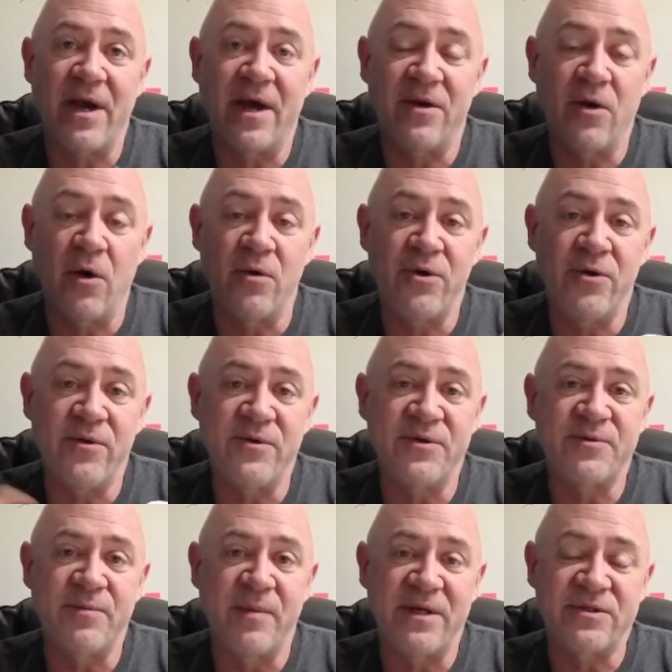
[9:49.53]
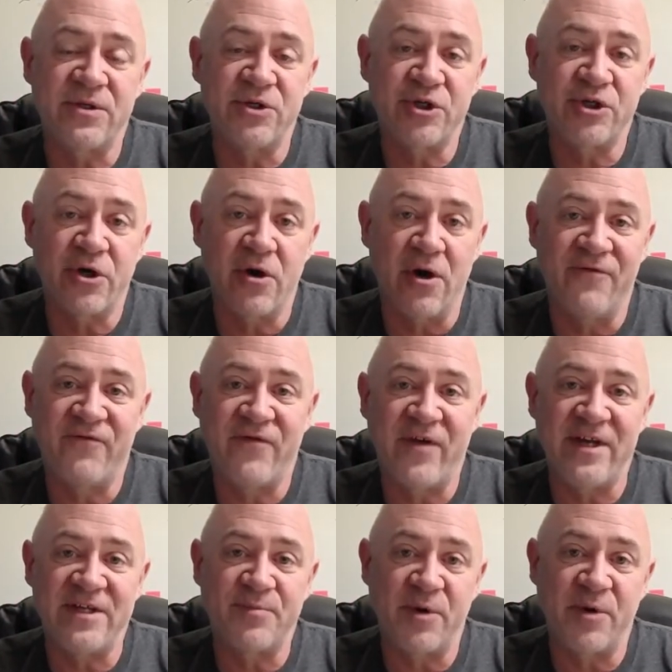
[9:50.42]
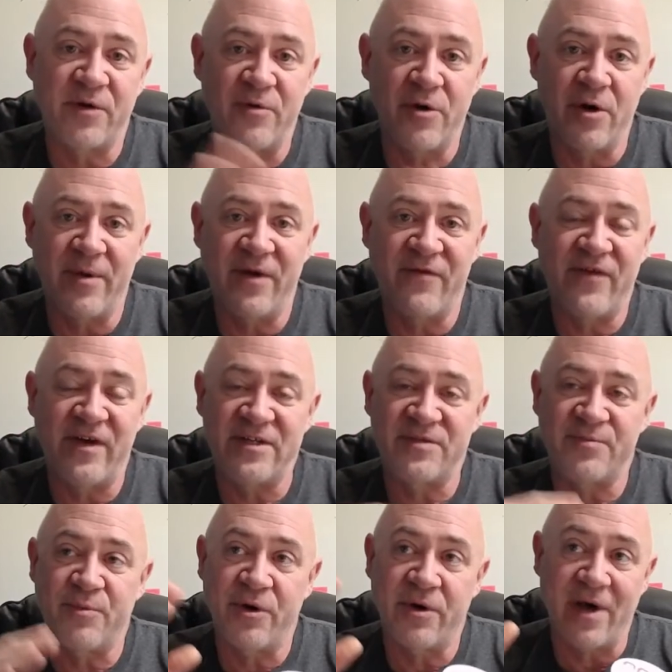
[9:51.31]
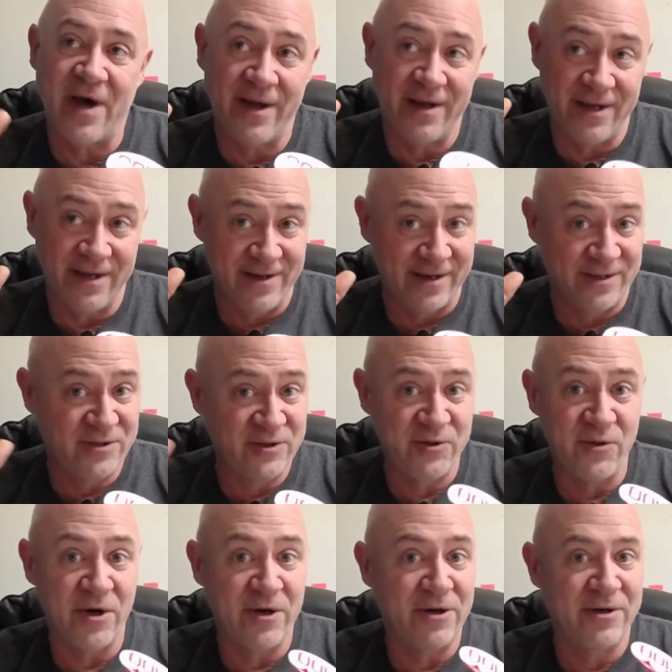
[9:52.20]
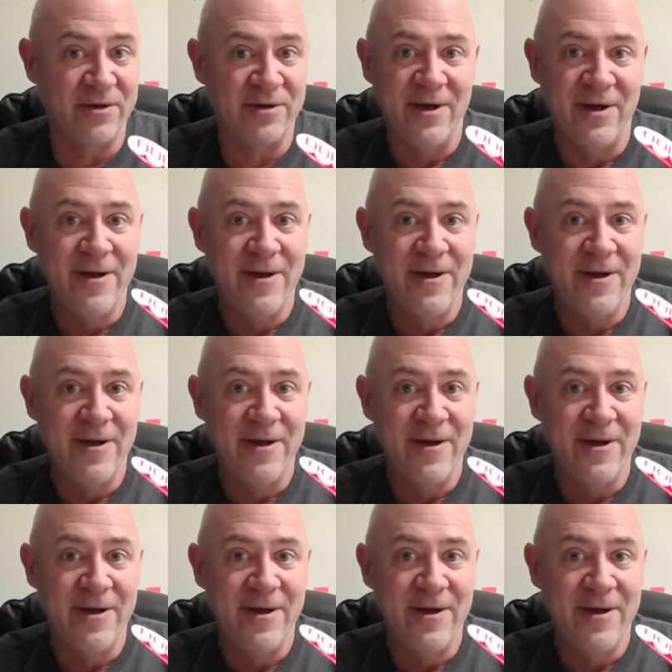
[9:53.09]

I don't use Messenger on Facebook. If you're on my Facebook, I get like 200